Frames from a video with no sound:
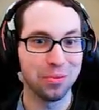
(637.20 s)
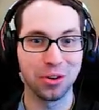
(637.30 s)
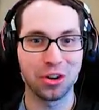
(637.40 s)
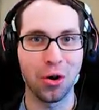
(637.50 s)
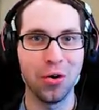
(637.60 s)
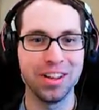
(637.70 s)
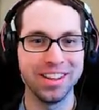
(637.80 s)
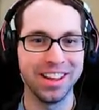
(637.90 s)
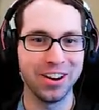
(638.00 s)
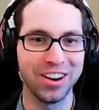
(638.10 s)
we're going
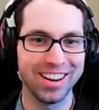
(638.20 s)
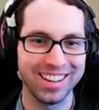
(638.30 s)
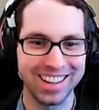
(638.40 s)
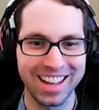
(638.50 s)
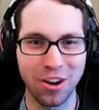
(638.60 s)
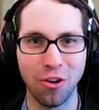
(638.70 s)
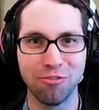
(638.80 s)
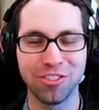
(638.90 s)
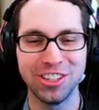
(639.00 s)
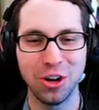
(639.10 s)
there. And
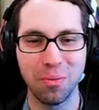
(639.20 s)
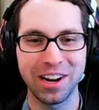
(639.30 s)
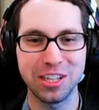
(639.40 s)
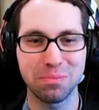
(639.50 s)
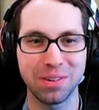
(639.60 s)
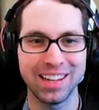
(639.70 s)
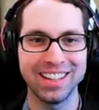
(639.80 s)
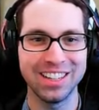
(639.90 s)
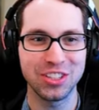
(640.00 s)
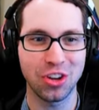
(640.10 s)
hopefully nobody's
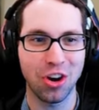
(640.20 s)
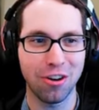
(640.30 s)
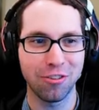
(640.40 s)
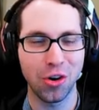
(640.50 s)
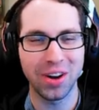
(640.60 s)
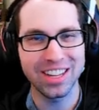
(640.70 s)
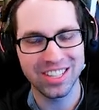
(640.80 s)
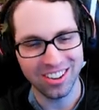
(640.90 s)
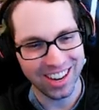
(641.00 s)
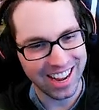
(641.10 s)
playing this golf hole. It's
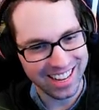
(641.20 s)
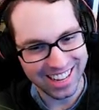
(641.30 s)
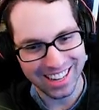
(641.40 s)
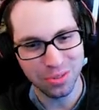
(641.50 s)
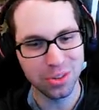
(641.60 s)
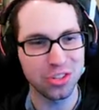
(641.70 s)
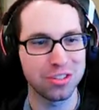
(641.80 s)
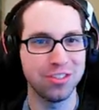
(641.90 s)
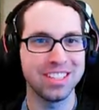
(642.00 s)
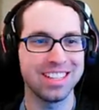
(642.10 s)
all right. And we're just
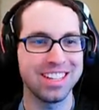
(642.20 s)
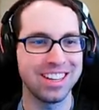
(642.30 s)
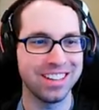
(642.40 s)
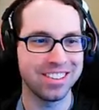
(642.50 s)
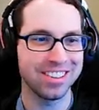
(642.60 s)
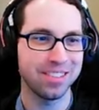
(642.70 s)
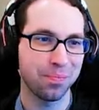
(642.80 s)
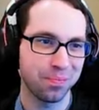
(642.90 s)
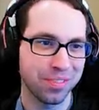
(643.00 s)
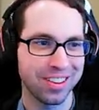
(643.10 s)
visiting here.
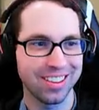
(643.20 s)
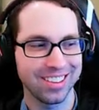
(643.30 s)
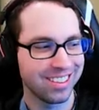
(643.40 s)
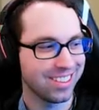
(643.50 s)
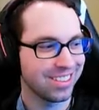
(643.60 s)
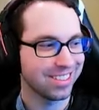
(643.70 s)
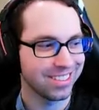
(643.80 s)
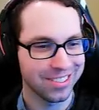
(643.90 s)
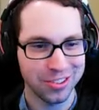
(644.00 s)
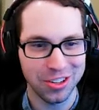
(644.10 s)

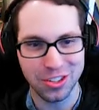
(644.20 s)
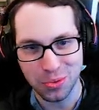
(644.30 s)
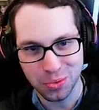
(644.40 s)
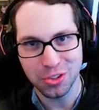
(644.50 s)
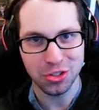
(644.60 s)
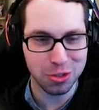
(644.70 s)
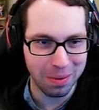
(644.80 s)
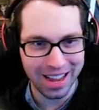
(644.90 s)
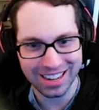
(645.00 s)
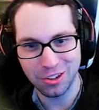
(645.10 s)
we're just
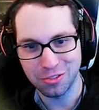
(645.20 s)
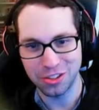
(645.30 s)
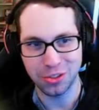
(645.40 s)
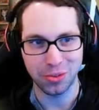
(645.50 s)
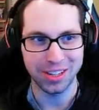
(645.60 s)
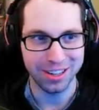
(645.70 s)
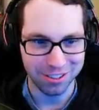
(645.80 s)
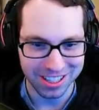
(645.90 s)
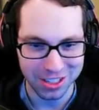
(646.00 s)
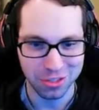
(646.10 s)
smacking nice. over the green.
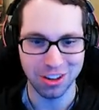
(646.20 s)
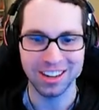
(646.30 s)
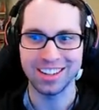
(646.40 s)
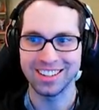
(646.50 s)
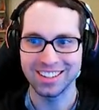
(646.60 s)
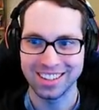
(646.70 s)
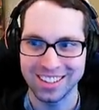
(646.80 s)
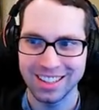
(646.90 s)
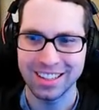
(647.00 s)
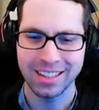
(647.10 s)
Everything's fine. Setting up
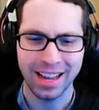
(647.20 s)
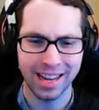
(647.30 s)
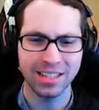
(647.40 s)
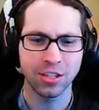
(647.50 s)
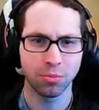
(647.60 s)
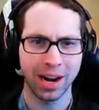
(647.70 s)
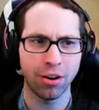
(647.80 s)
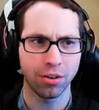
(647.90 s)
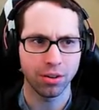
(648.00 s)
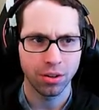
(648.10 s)
around yeah, that's the
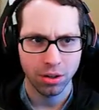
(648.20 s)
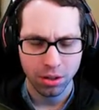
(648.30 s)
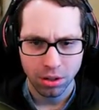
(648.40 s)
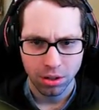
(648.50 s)
route. Yards.